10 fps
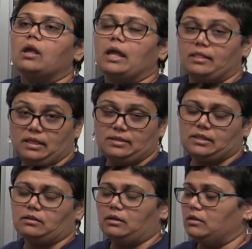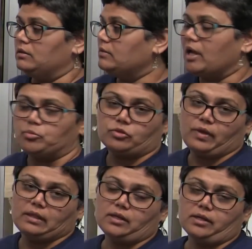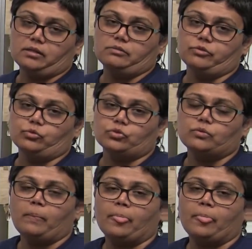in these types of analytical views.